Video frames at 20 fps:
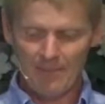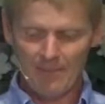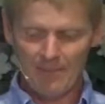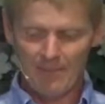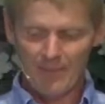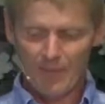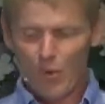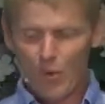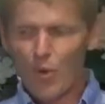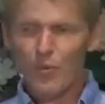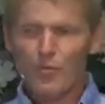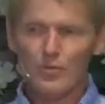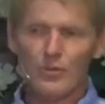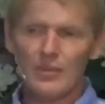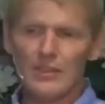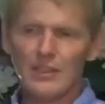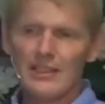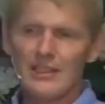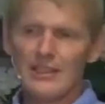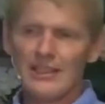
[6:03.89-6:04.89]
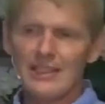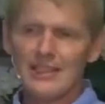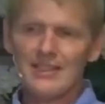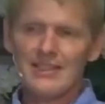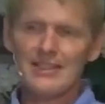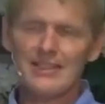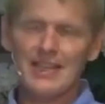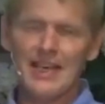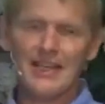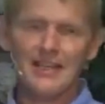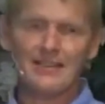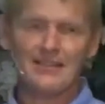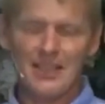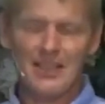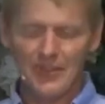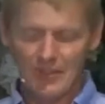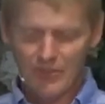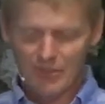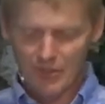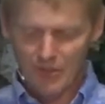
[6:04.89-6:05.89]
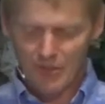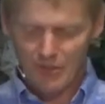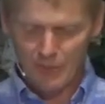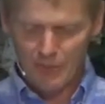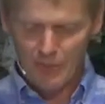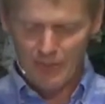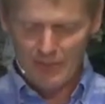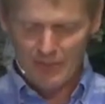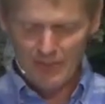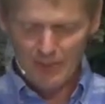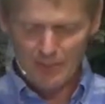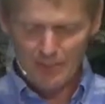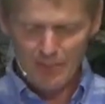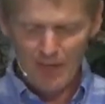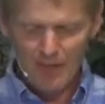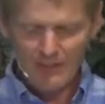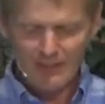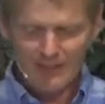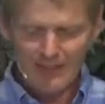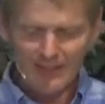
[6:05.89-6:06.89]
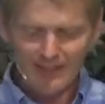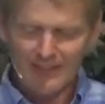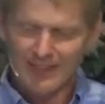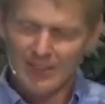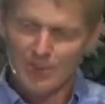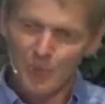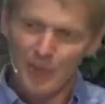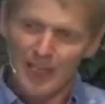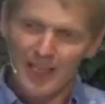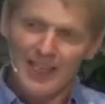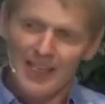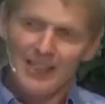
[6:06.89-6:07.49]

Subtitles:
Over in his second letter to the Corinthians, Paul said it this way,